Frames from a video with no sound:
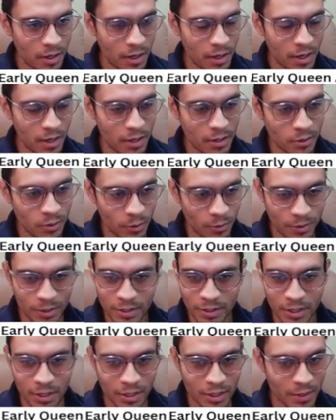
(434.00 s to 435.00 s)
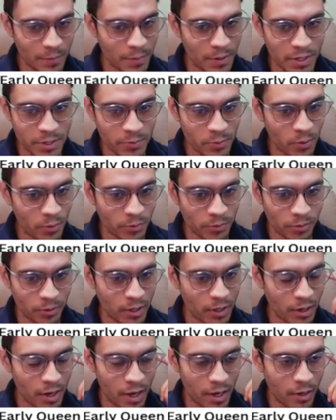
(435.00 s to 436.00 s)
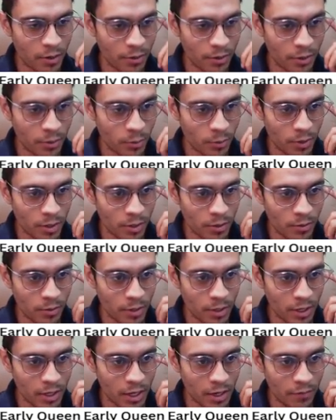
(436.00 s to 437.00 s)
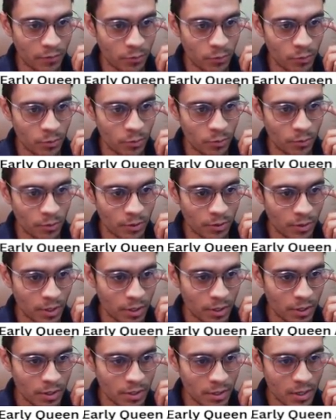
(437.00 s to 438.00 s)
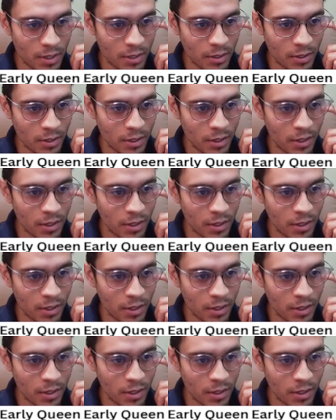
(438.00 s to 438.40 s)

So these are the best moves, right? According to they have to retreat this knight.